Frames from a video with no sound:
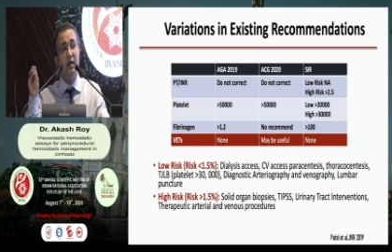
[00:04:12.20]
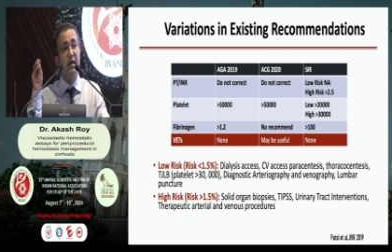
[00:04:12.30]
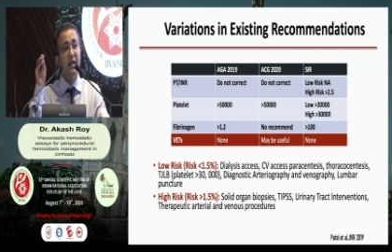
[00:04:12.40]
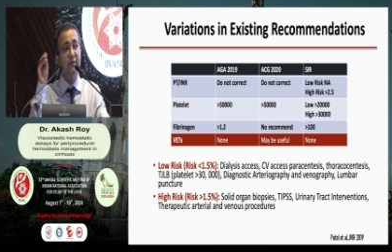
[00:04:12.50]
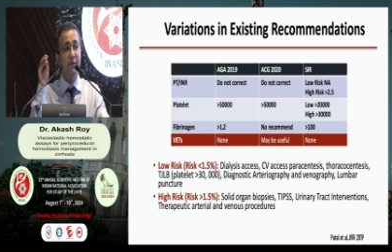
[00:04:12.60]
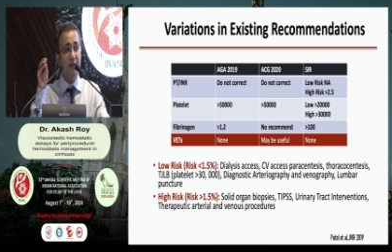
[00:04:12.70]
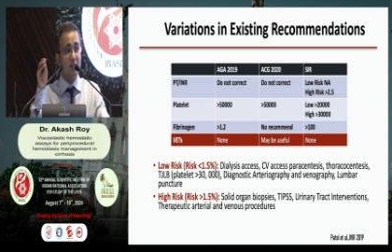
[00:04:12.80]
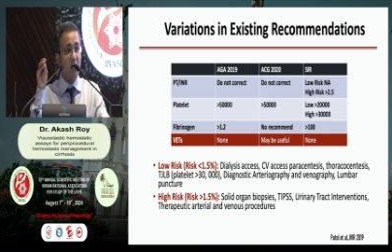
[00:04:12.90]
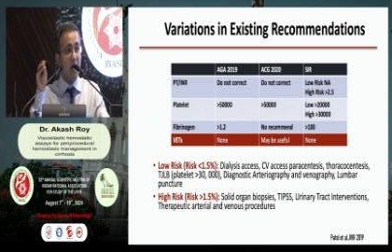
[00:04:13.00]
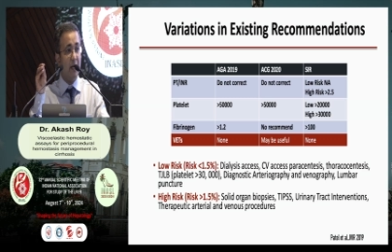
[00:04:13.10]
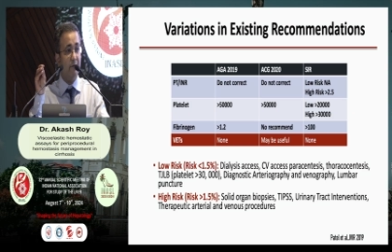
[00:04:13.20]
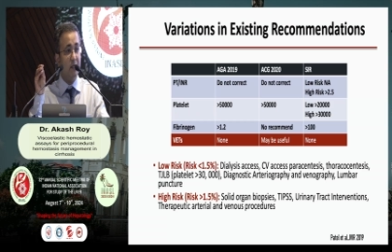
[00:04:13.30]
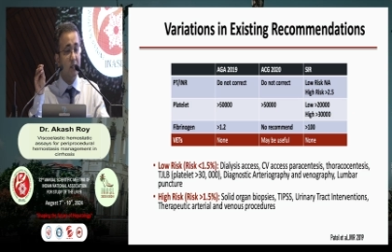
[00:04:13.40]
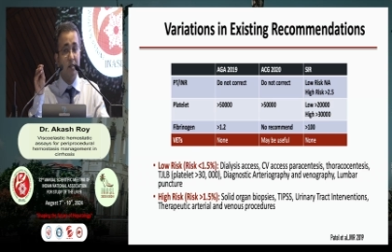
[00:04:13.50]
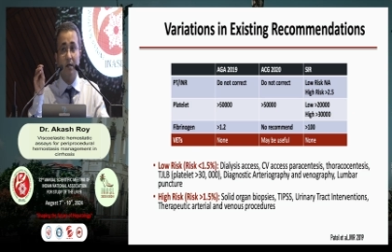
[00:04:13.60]
If it is high
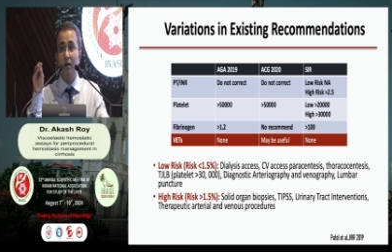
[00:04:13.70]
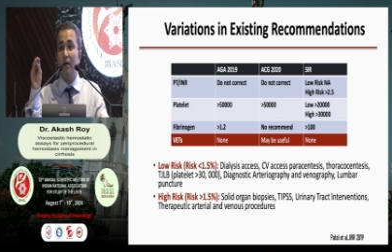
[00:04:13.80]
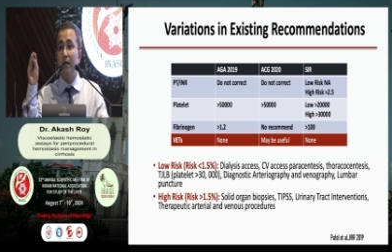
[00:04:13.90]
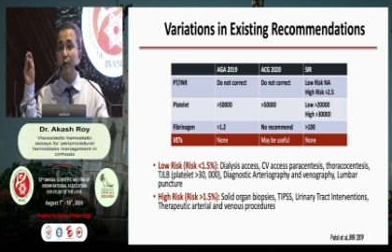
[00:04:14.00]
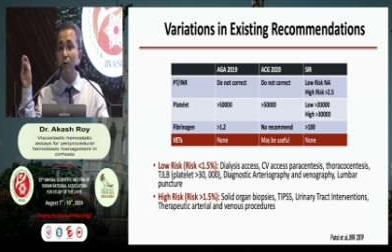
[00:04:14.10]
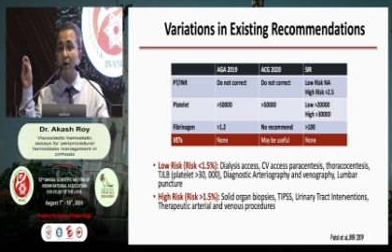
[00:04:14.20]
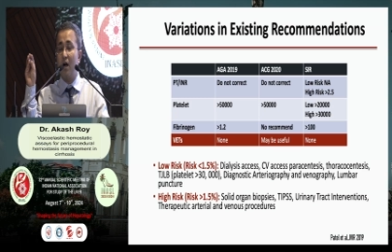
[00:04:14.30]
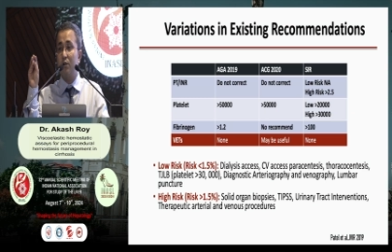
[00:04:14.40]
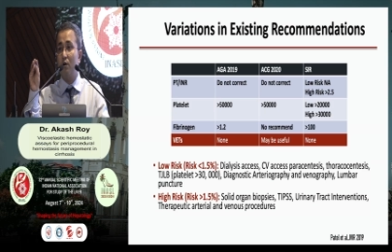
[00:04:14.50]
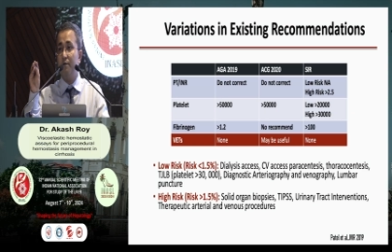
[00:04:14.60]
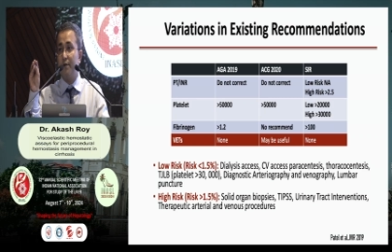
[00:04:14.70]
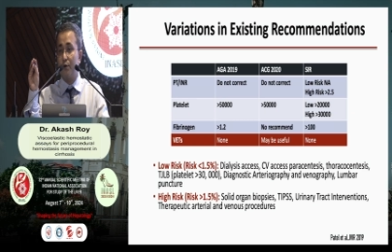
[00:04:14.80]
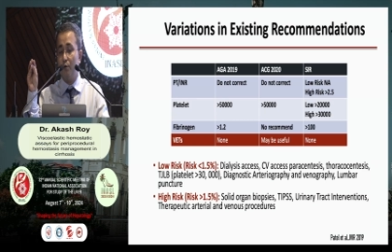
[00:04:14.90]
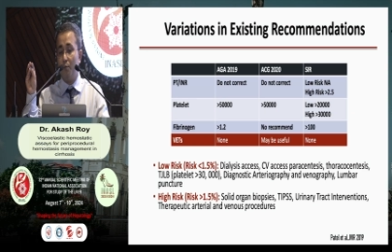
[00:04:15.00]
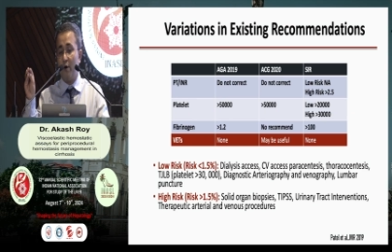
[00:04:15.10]
risk, your cutoff is
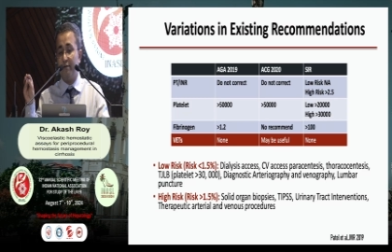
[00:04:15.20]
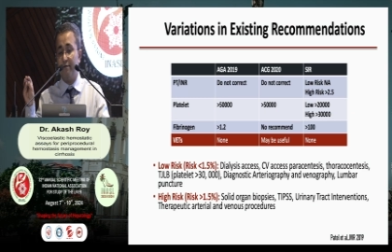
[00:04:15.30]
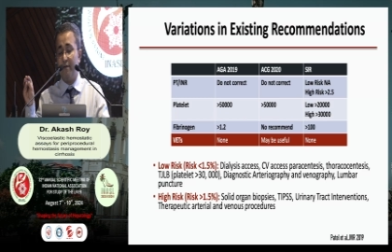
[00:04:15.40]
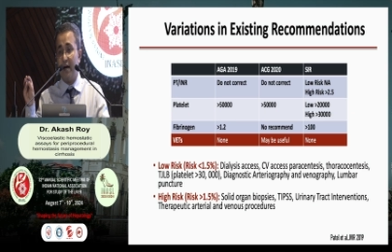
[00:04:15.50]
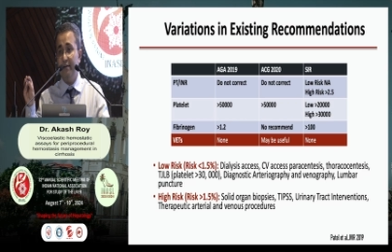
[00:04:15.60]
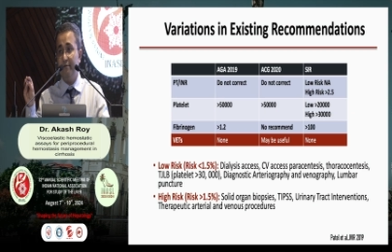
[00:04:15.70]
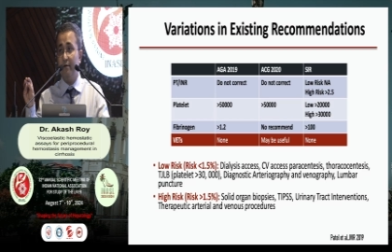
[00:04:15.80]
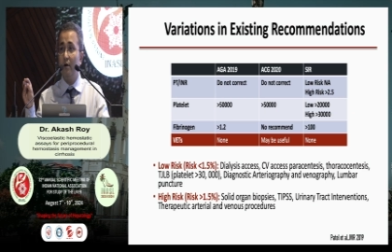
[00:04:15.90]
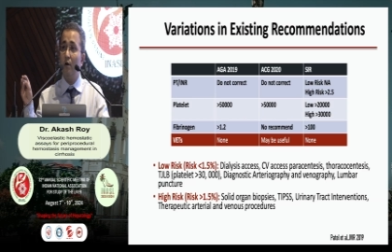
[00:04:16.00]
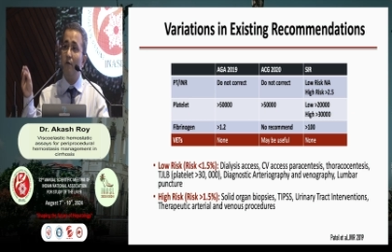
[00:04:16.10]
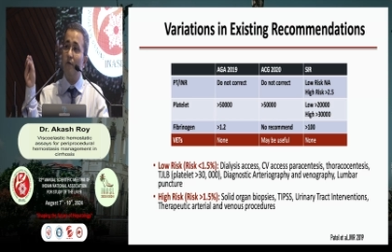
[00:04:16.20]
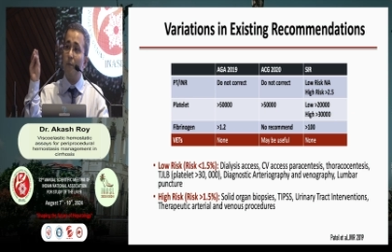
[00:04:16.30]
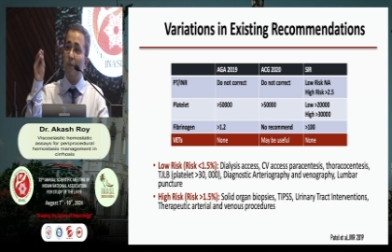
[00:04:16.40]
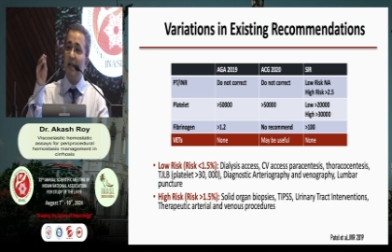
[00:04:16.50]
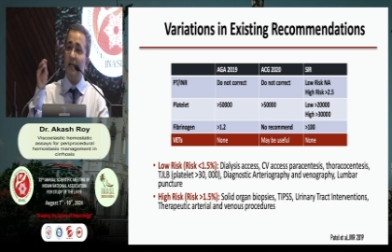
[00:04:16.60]
2.5. For
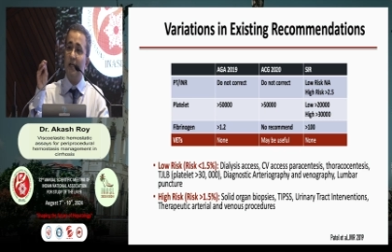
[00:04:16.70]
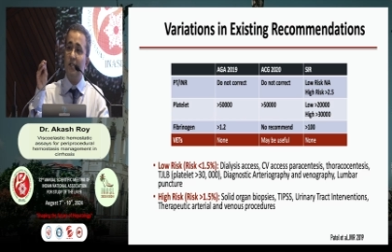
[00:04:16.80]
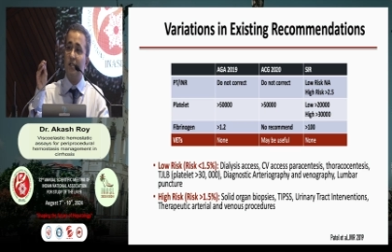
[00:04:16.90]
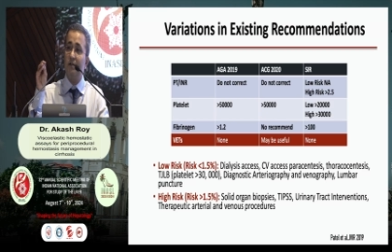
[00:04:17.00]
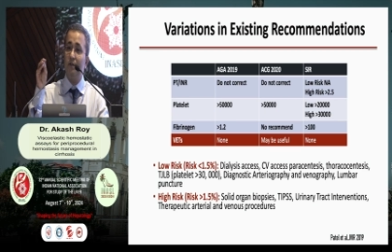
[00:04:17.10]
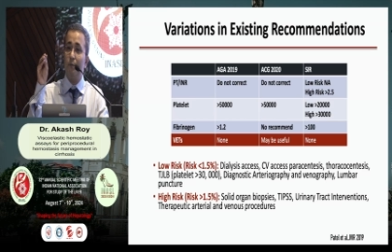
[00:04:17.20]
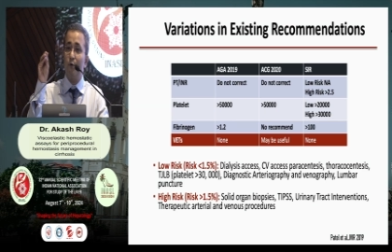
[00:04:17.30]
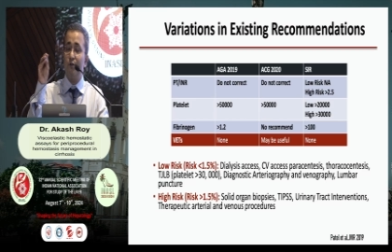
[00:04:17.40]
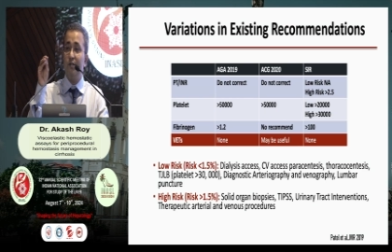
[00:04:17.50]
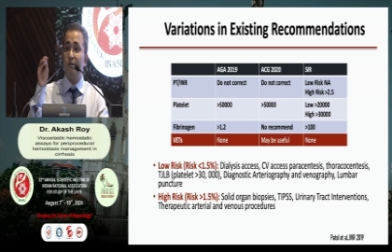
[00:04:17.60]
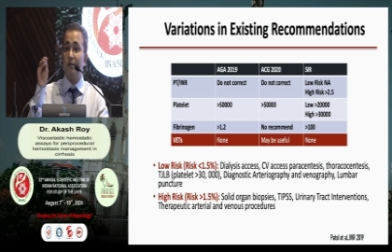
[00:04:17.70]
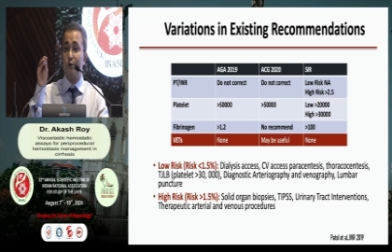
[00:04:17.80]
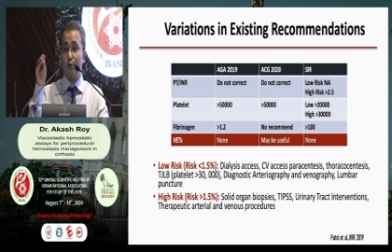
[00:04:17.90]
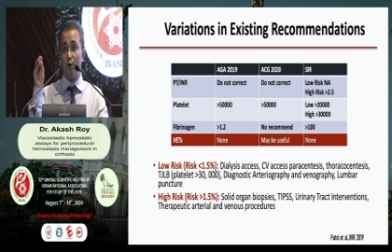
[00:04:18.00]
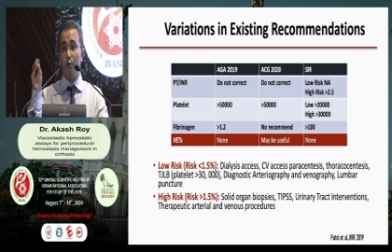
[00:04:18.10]
platelets, if the procedure is
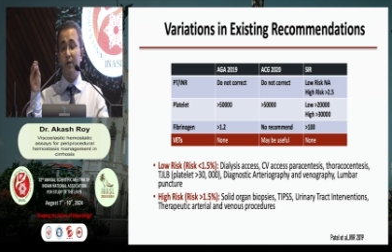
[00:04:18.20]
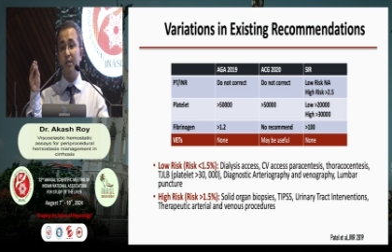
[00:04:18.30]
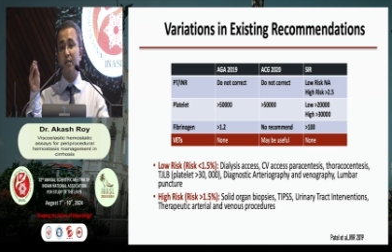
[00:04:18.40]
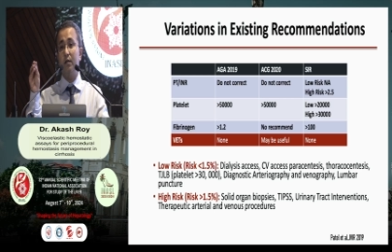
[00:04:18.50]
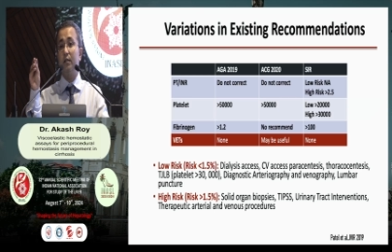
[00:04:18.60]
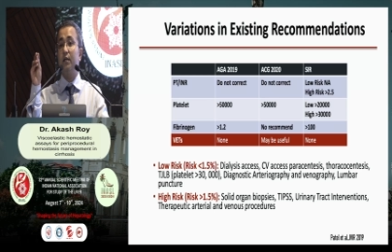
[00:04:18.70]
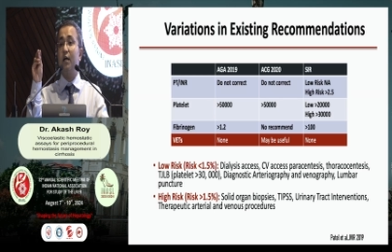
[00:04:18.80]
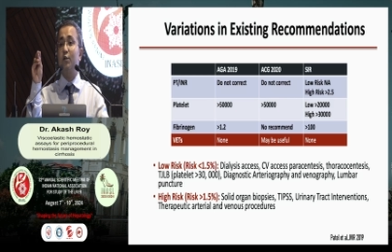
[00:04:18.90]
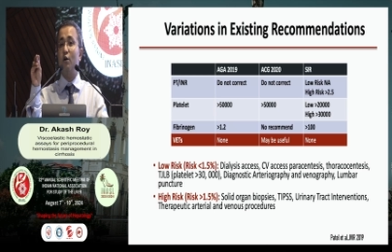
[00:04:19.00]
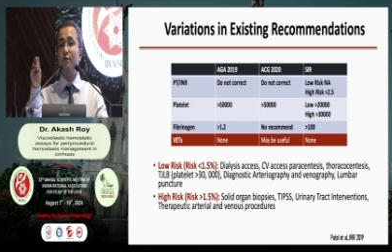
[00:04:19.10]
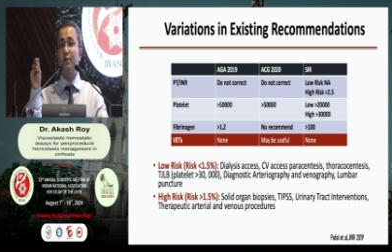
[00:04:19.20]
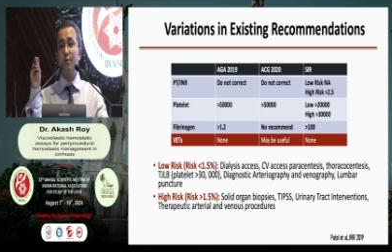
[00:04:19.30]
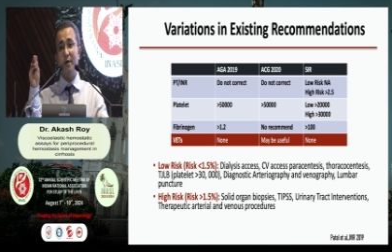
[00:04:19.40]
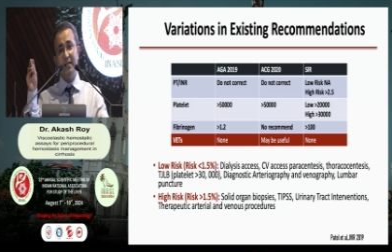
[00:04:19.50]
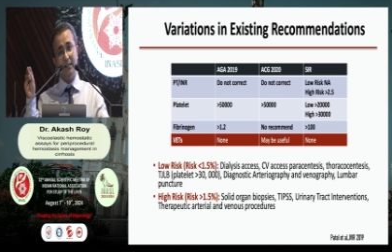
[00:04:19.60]
low risk, the cutoff is
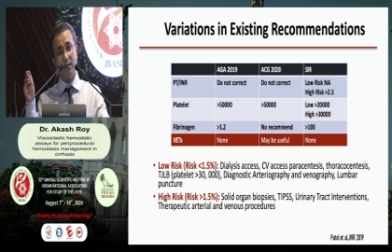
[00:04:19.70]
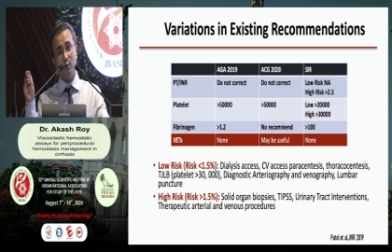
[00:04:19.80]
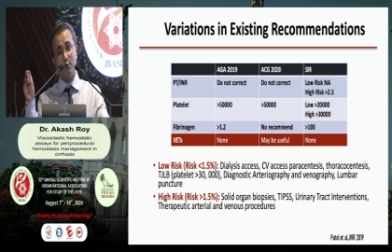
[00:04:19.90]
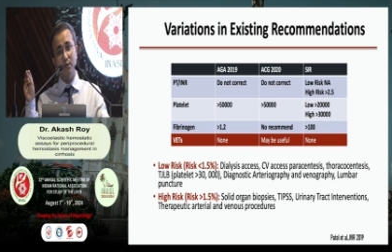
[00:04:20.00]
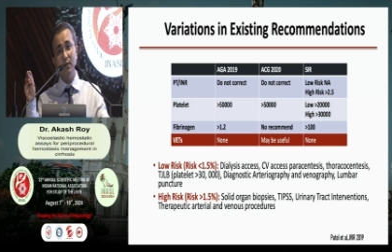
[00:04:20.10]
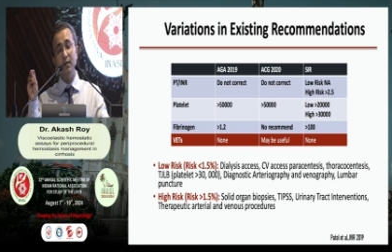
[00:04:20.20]
20,000.